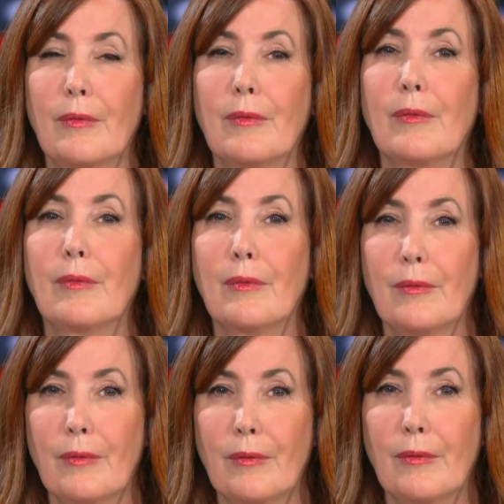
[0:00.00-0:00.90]

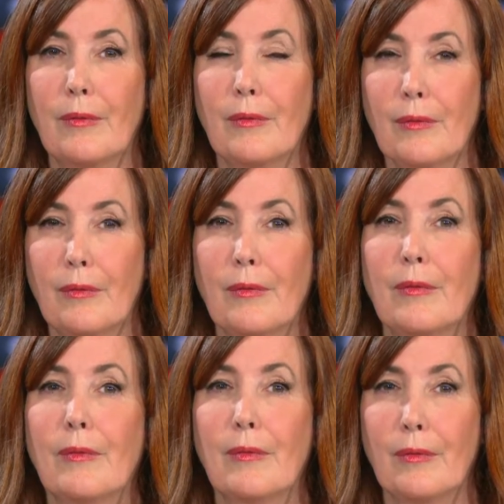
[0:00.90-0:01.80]

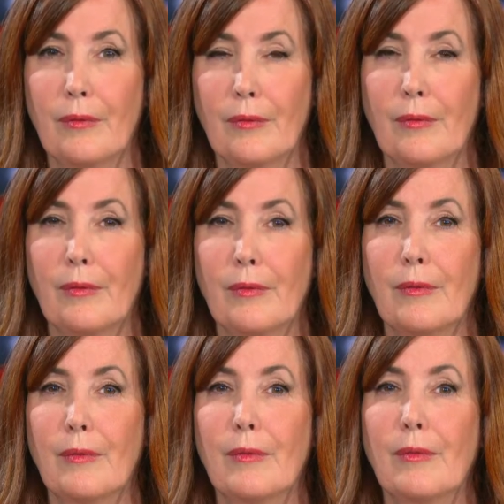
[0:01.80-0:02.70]

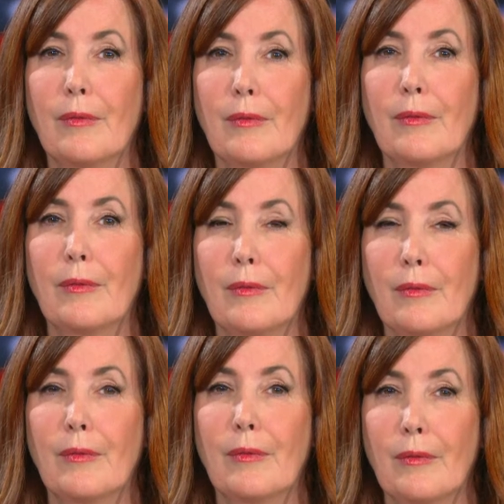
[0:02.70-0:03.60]

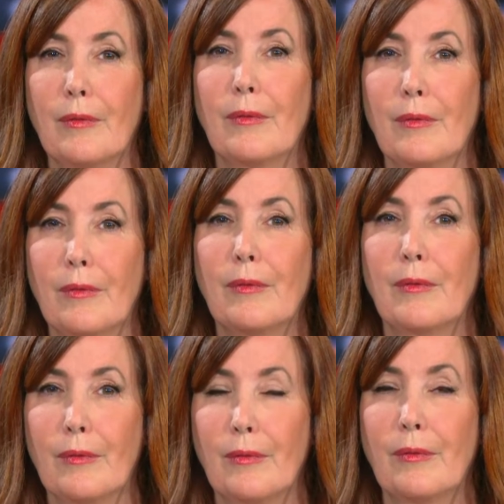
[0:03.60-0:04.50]

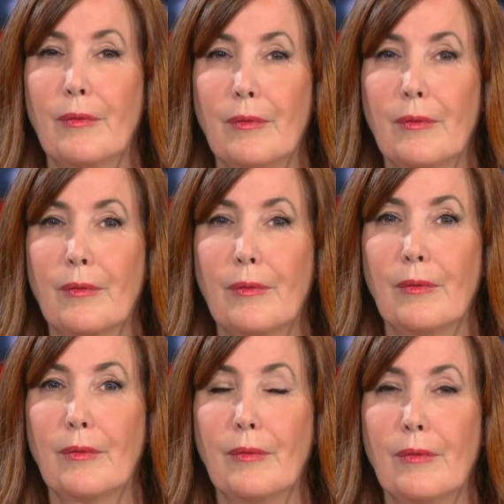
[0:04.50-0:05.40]

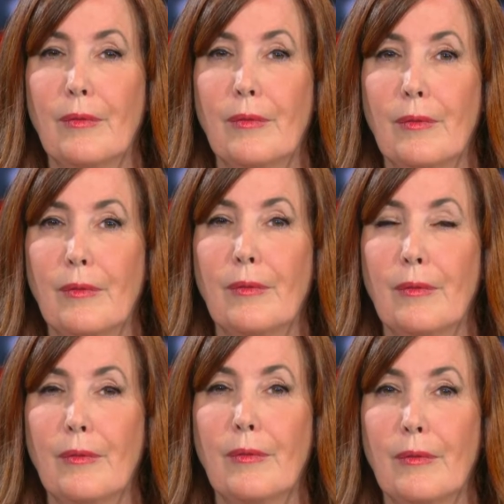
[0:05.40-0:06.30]

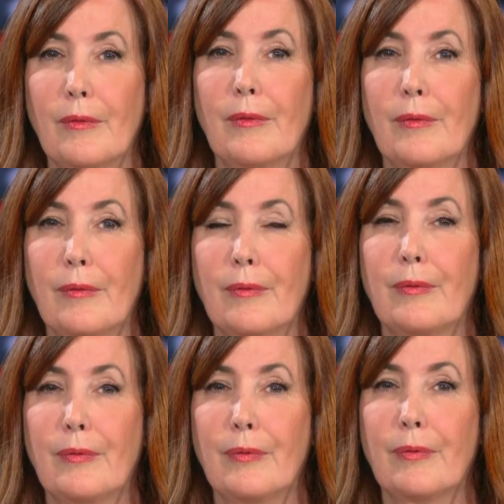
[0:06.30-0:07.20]

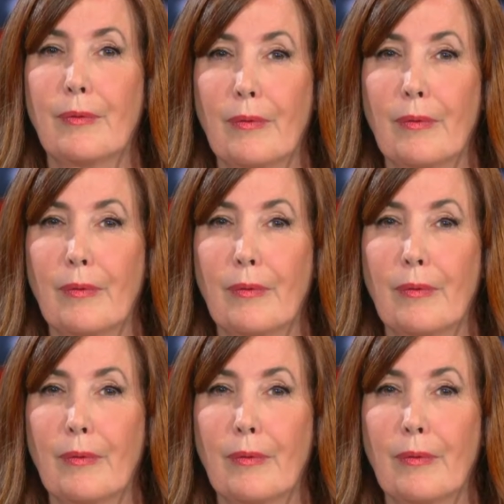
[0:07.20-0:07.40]
(not speaking)